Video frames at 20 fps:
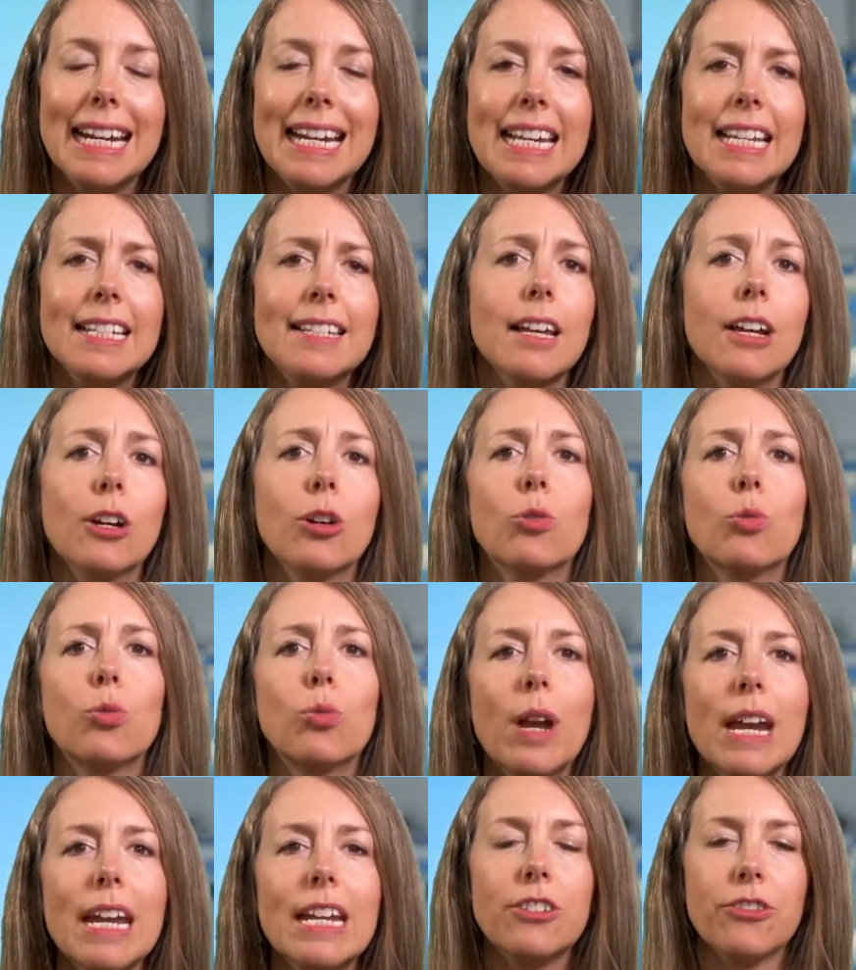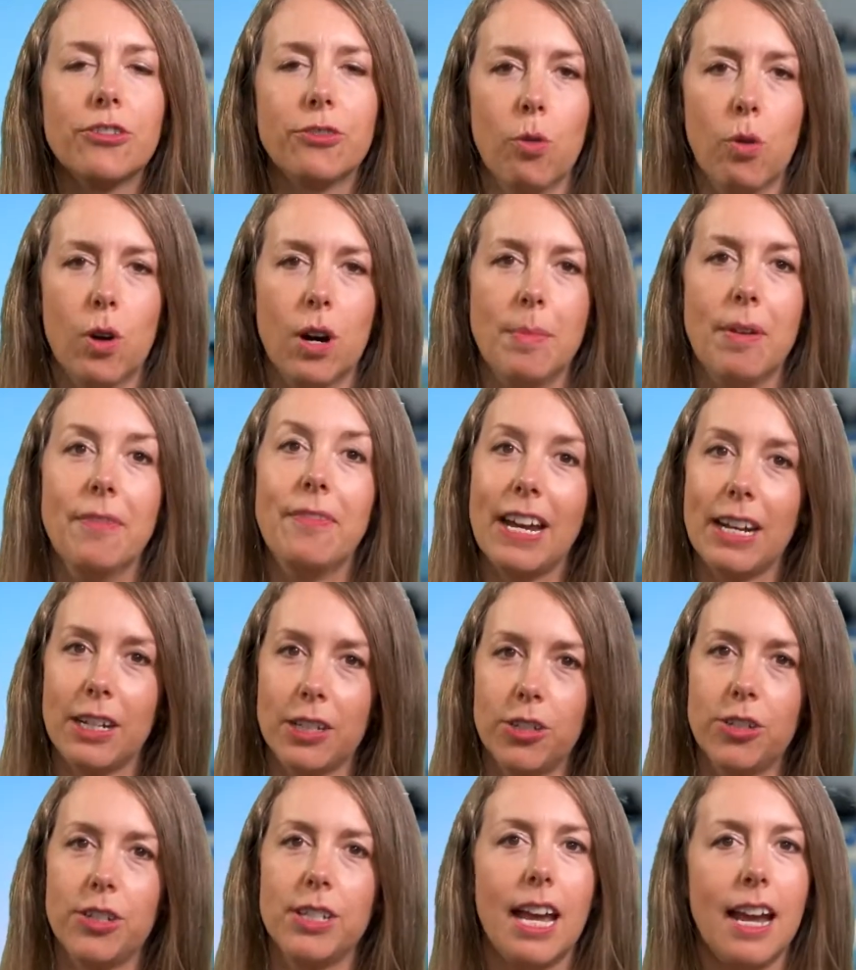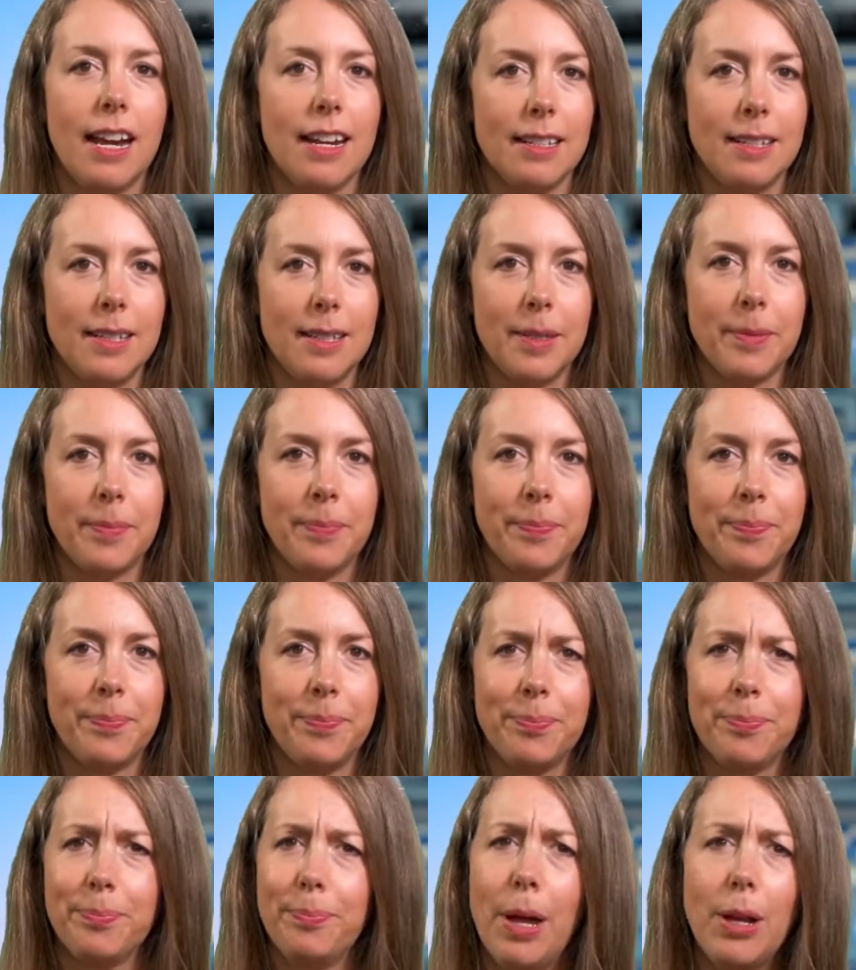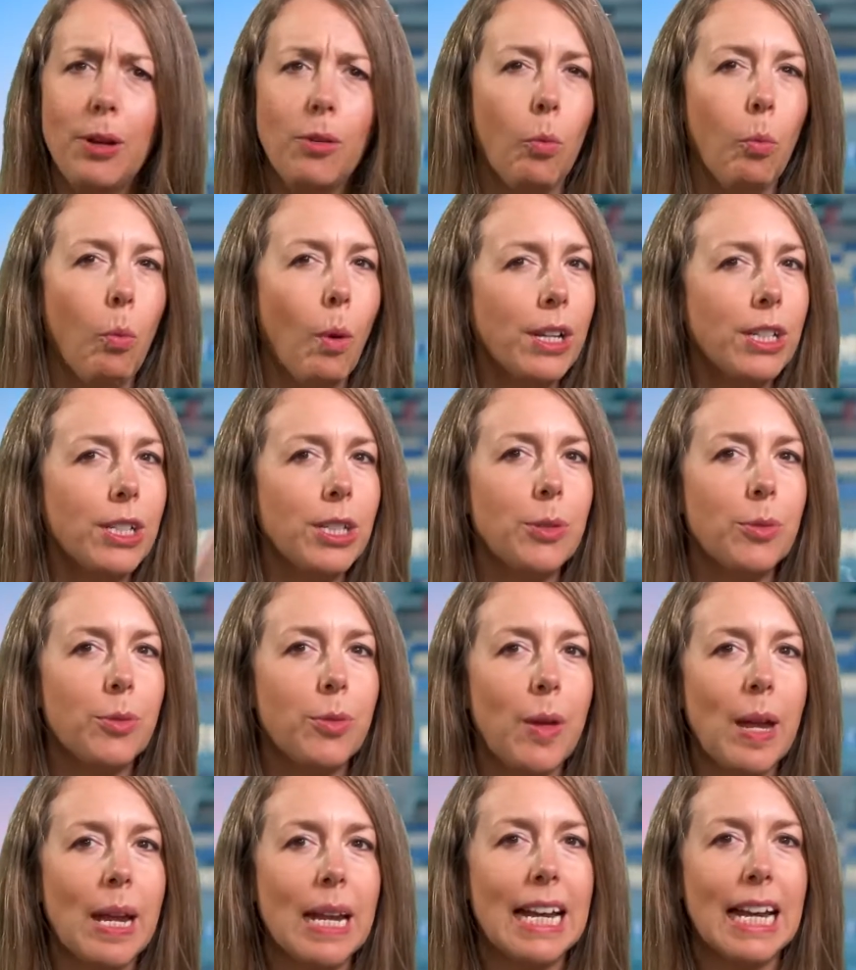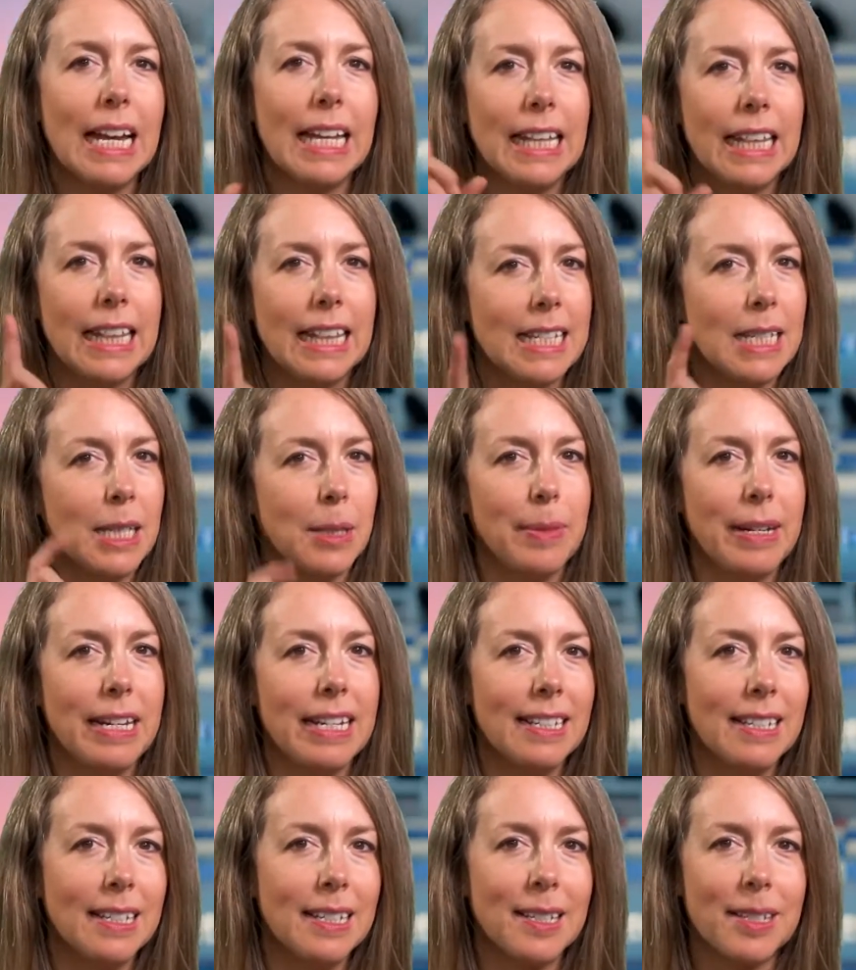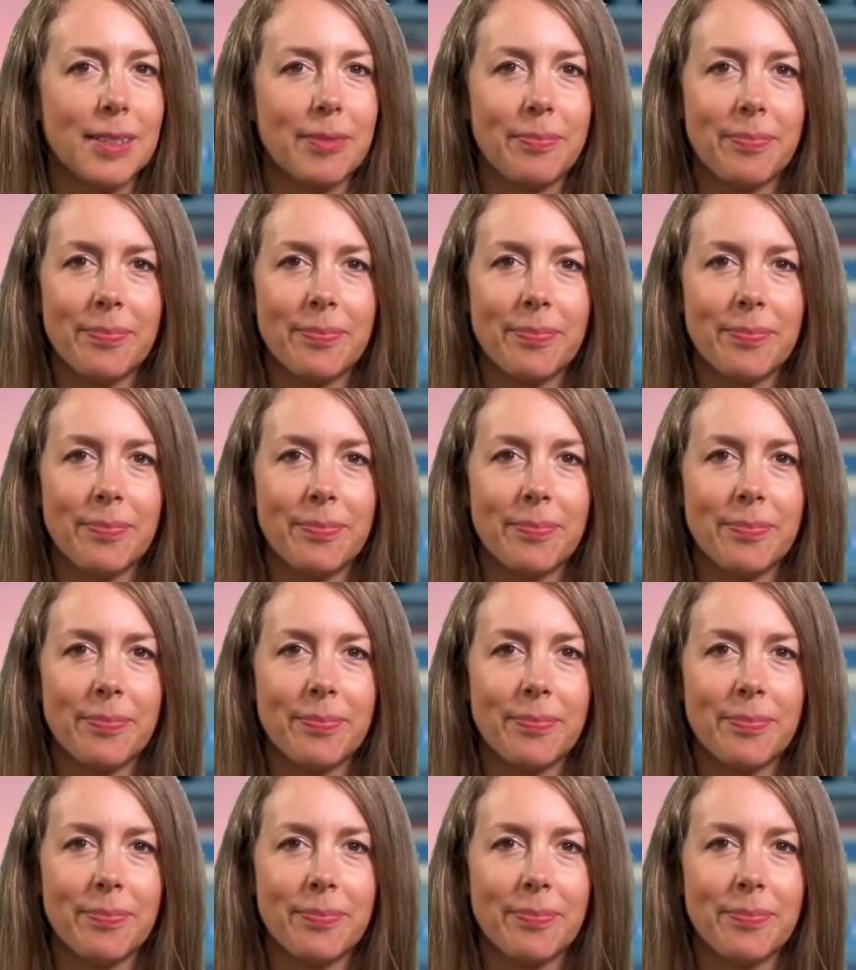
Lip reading: is a great form of exercise. But what do you think this means?